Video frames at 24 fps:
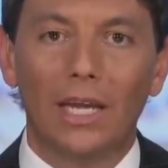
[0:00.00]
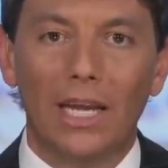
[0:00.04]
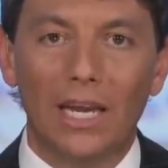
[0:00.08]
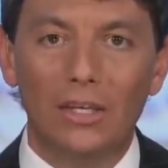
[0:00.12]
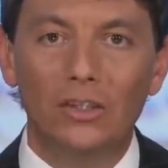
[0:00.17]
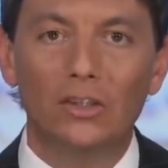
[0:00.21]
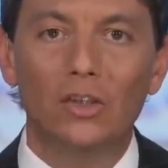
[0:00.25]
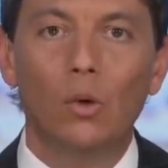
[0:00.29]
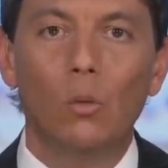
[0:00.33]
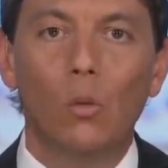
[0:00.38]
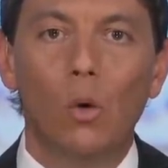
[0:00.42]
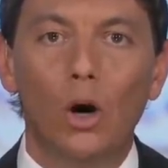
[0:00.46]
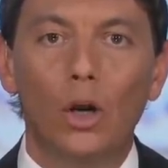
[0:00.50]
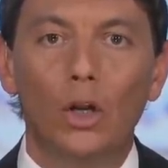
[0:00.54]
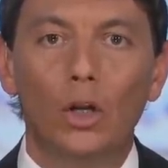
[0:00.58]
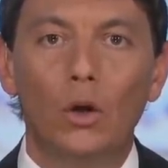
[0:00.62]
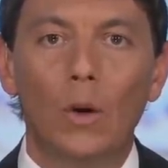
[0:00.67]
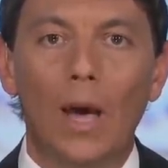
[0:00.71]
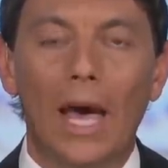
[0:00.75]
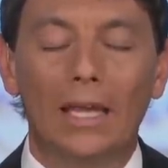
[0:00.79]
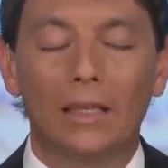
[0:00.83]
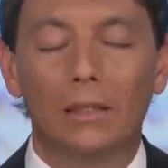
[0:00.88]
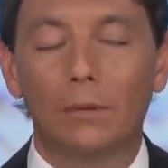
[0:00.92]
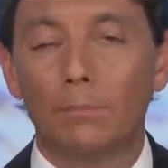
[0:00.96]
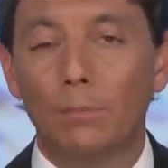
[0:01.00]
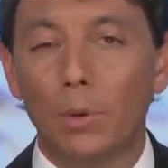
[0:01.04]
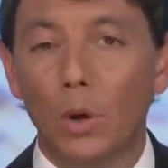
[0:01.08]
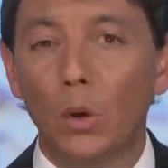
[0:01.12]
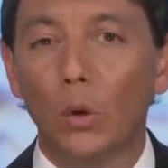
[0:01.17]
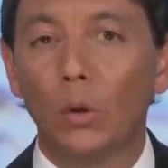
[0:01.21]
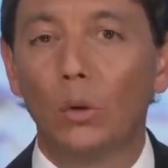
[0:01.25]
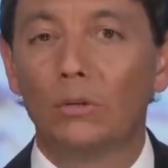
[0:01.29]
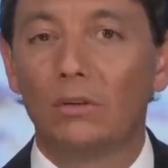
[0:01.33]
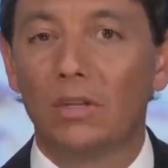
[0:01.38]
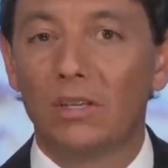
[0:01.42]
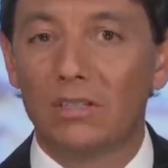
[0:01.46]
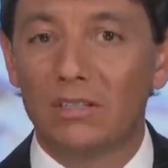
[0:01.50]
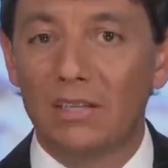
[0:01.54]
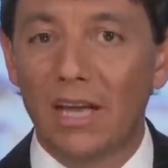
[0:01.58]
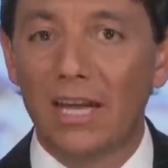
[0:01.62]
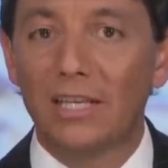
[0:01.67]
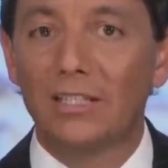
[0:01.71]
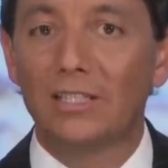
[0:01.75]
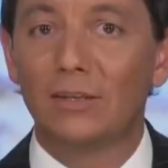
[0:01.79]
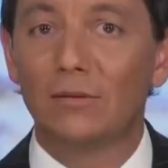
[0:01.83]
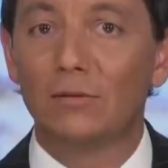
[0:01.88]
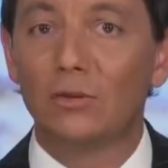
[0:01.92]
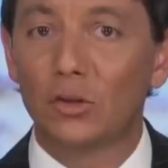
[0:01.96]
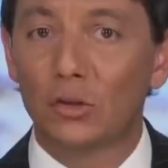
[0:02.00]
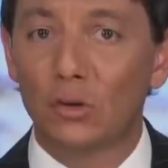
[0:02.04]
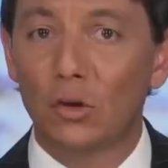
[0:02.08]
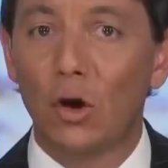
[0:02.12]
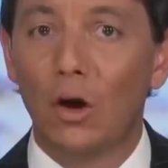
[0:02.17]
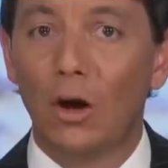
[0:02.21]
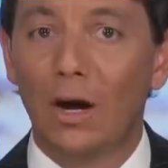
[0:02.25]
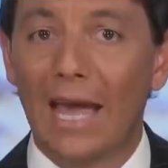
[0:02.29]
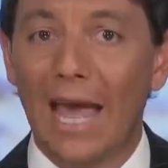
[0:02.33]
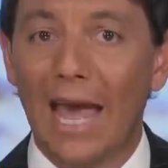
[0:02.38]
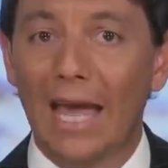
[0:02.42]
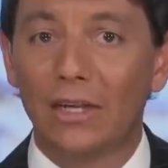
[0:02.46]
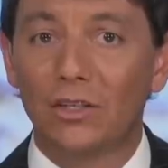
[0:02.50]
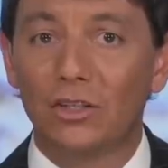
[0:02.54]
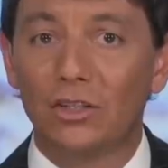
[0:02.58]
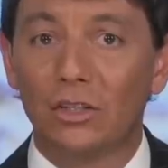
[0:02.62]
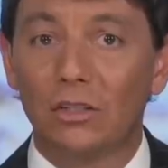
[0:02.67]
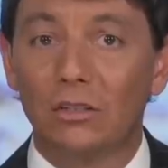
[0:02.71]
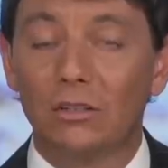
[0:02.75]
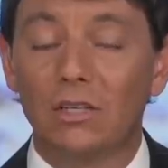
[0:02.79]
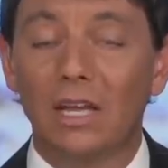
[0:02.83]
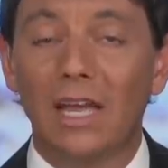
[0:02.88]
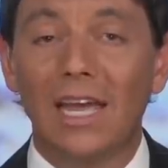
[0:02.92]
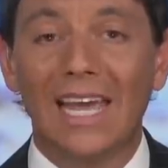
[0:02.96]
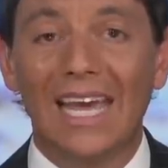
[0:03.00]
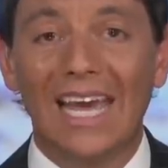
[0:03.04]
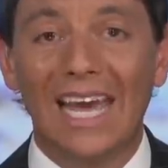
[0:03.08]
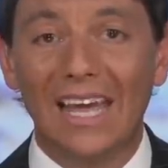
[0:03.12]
He's the one who had the bold, decisive, strong actions,